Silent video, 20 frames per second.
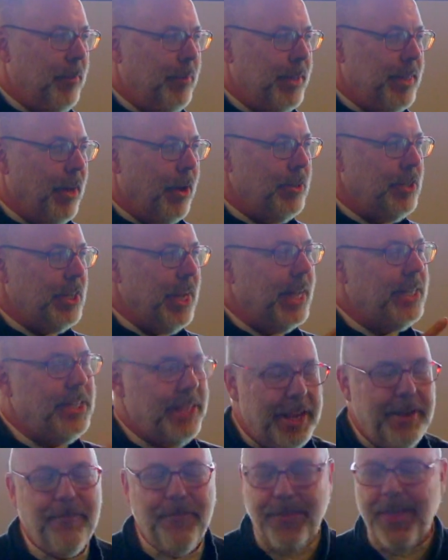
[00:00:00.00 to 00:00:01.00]
with those as
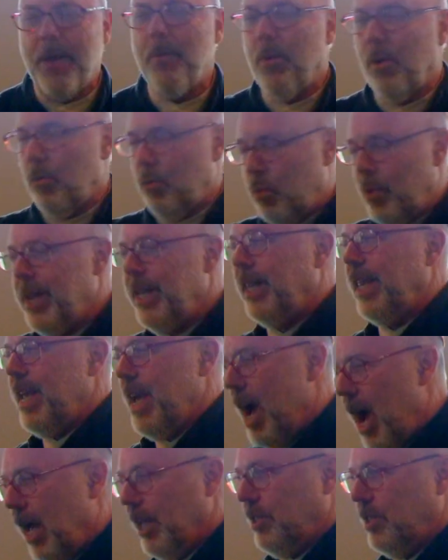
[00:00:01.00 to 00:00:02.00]
if they were
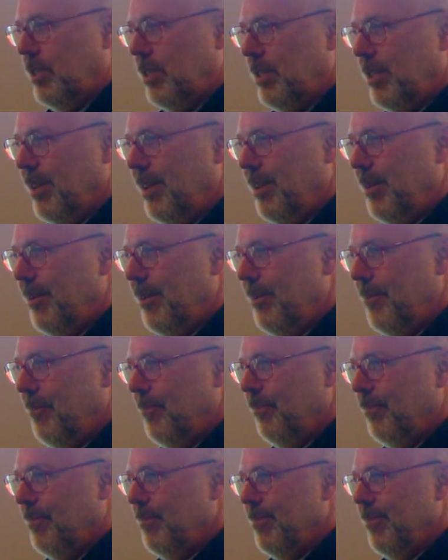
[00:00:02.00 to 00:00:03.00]
really us.
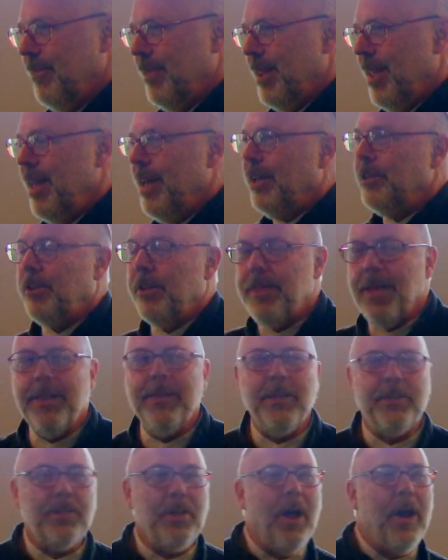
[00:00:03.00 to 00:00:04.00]
So then
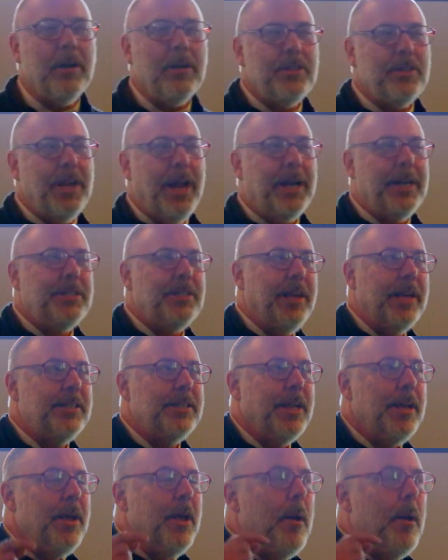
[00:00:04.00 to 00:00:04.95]
the song goes on and says,